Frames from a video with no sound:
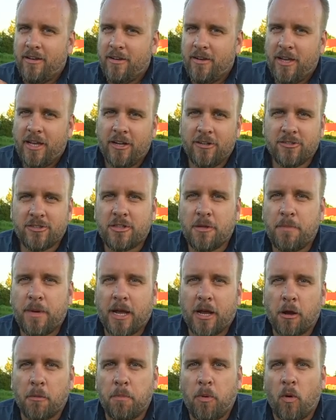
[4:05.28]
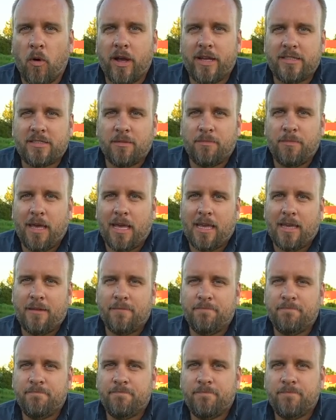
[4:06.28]
Here's the bigger point to me.
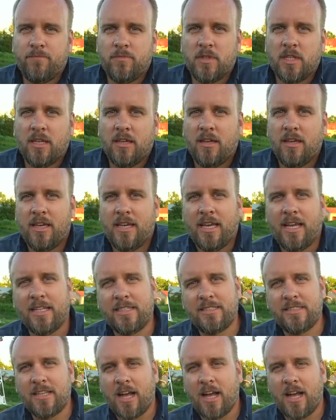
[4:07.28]
It's